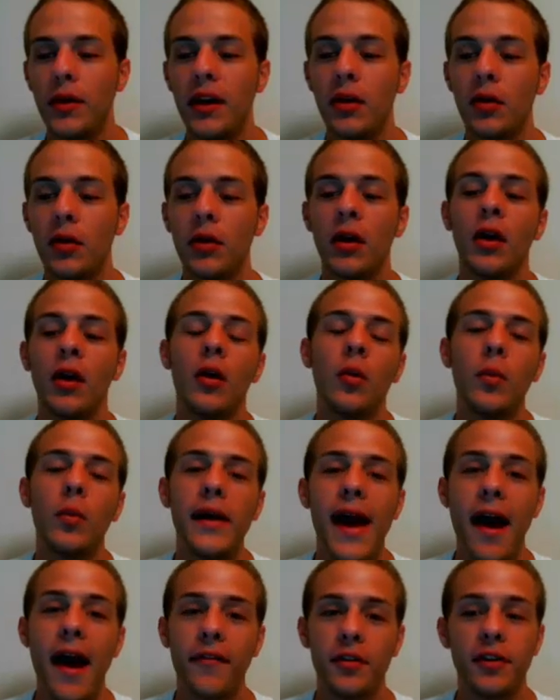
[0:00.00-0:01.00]
here
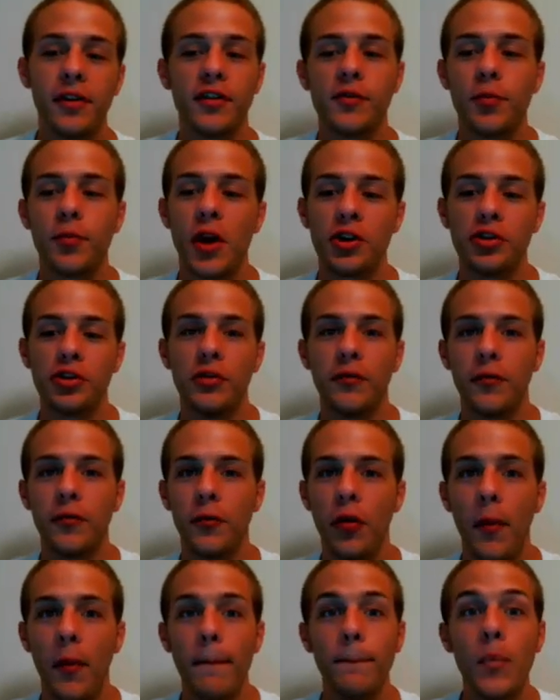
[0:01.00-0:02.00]
we have an expression for
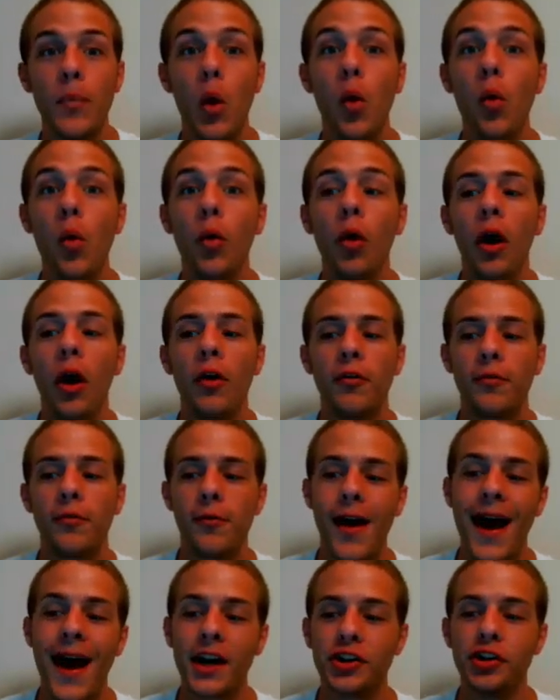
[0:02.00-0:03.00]
the mole
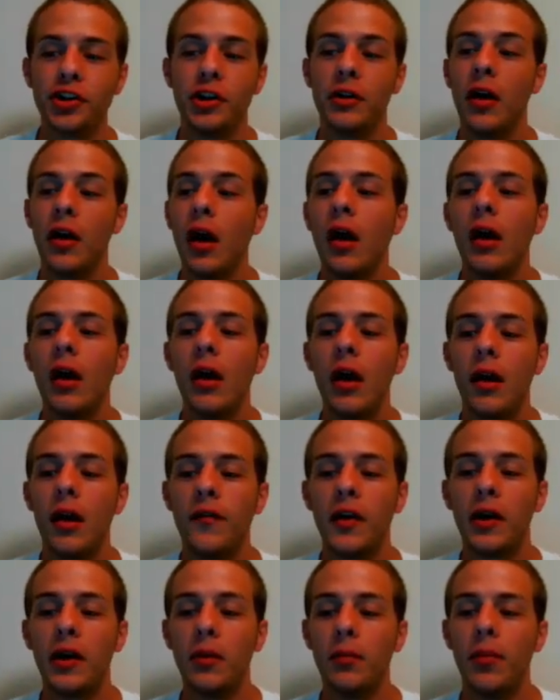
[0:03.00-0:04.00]
fraction of
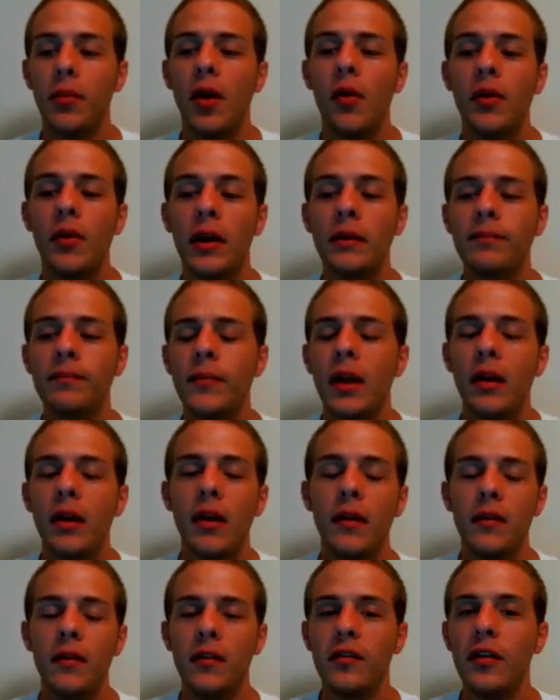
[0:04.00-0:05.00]
a component.
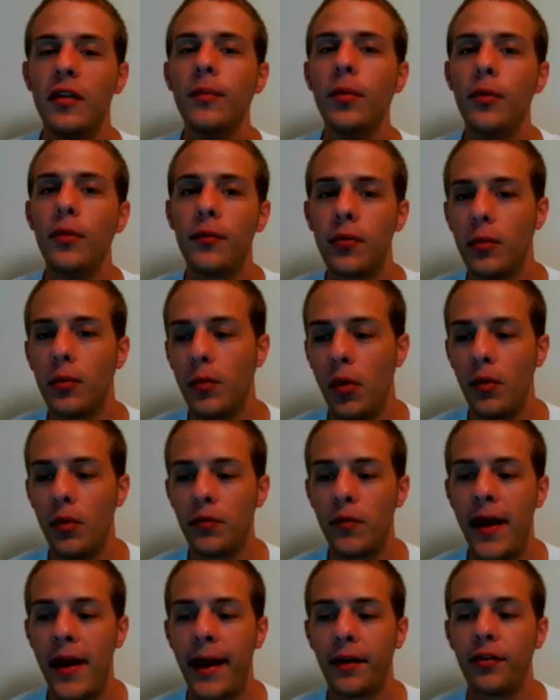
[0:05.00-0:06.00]
And the symbol for mole
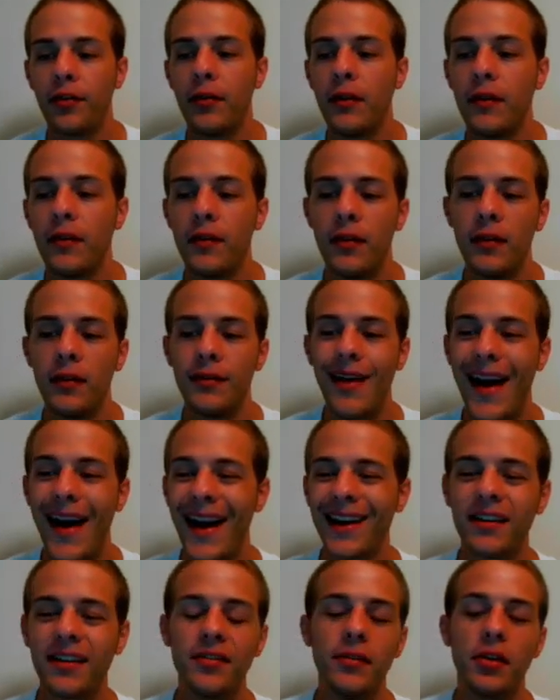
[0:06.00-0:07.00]
fraction is this
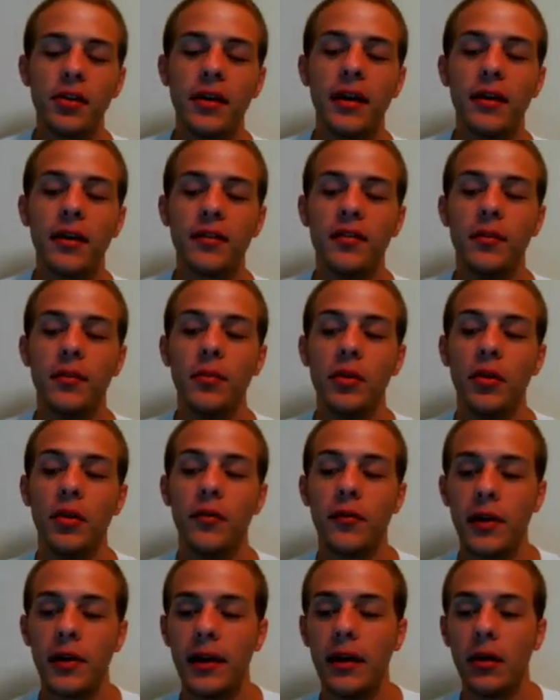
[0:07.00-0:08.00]
X looking symbol
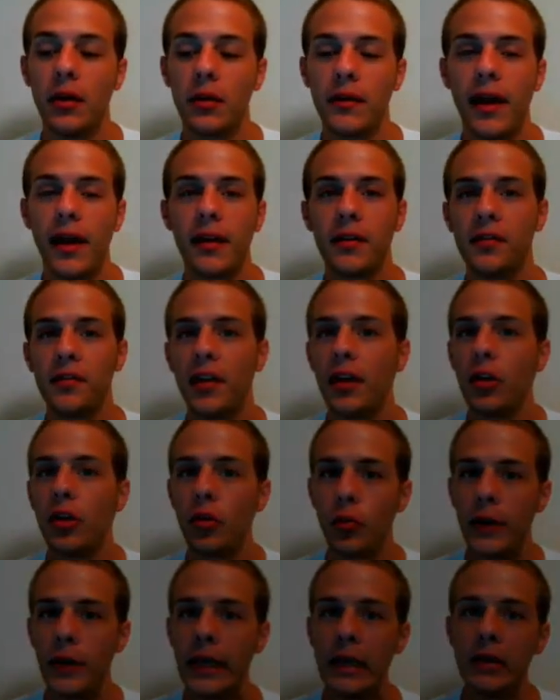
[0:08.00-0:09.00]
over here. That is a
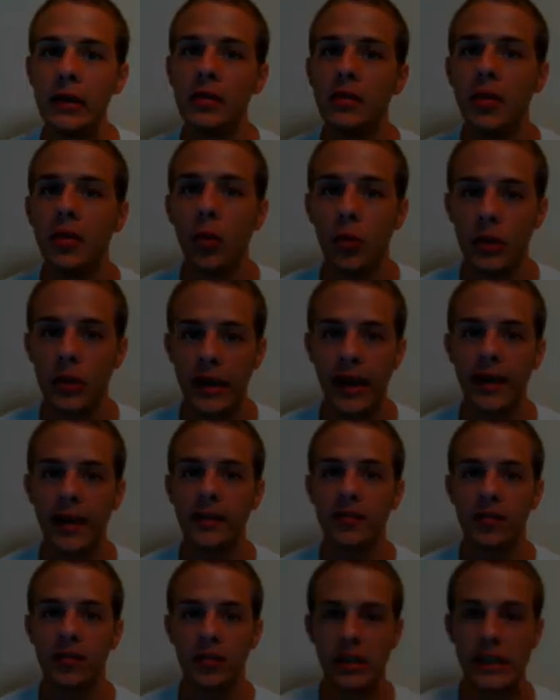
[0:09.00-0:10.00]
Greek
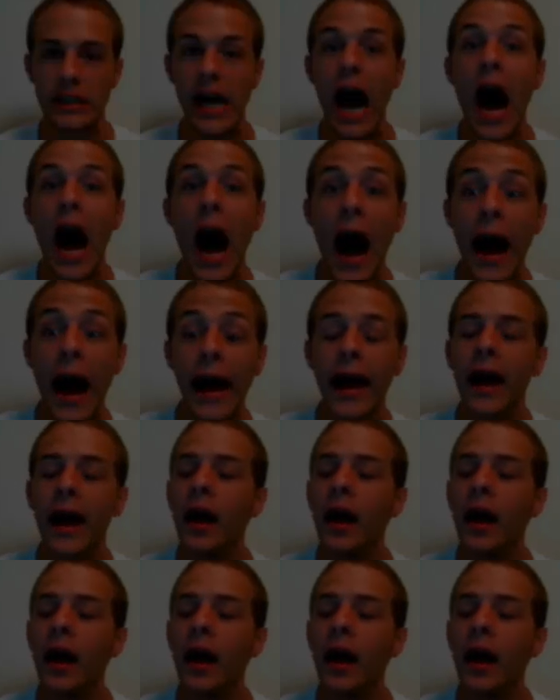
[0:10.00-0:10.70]
lowercase chi.